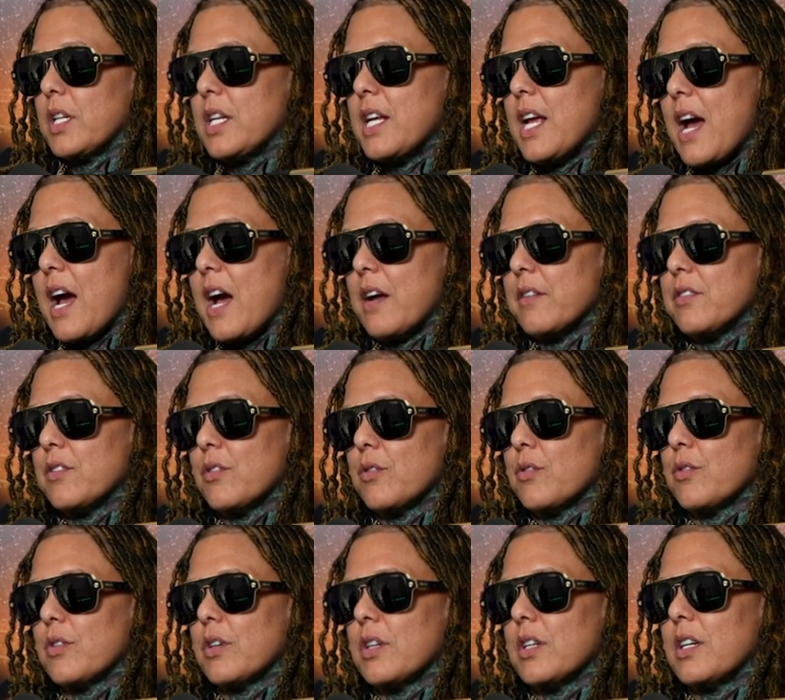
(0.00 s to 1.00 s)
yeah
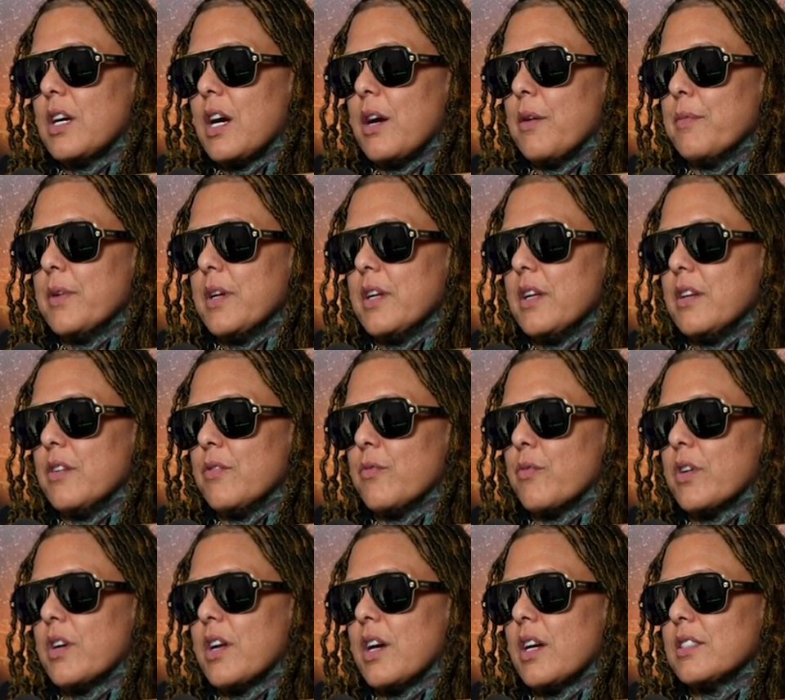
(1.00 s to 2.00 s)
so i mean
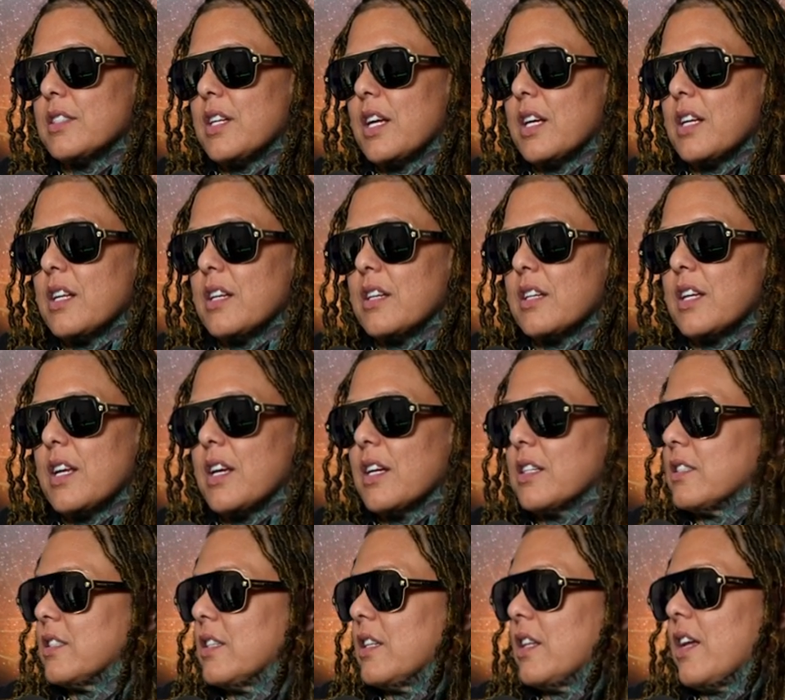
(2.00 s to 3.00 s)
we're not taking
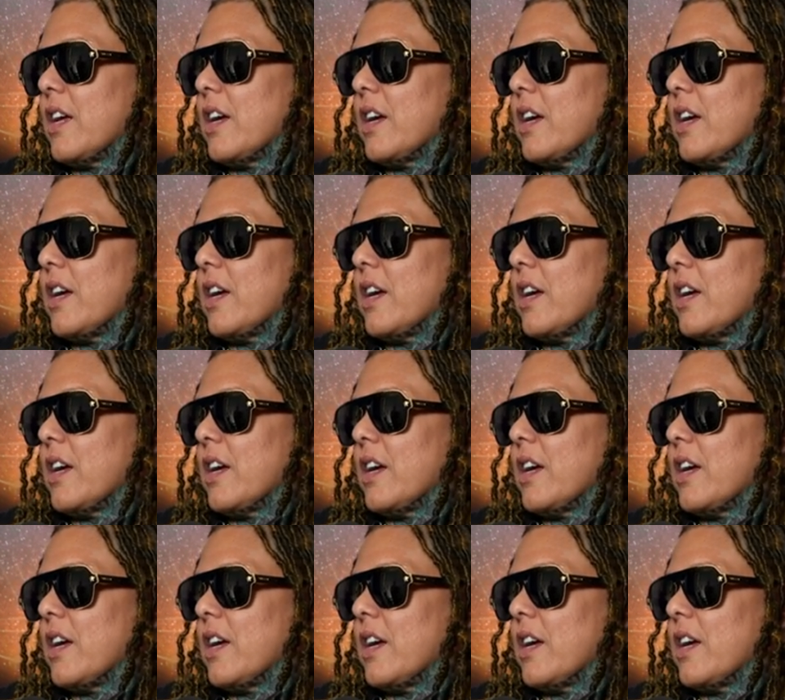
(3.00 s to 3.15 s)
kicks to the